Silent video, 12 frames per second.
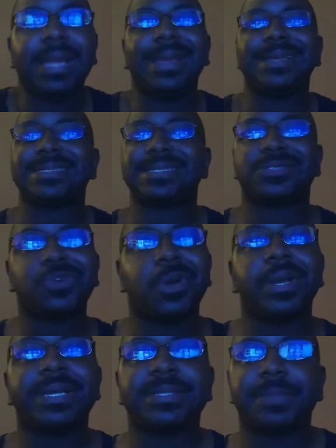as
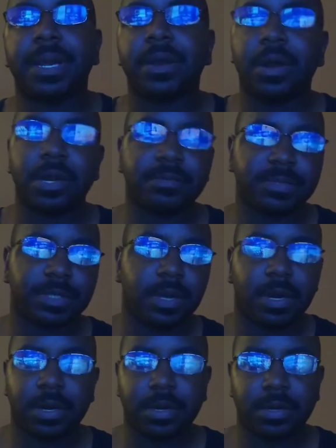strong as my arms
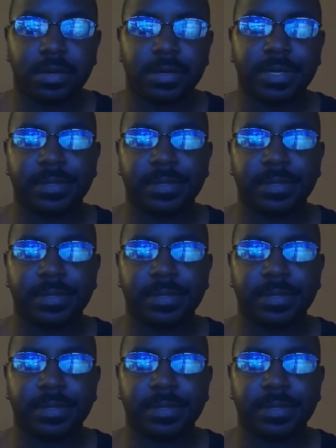are,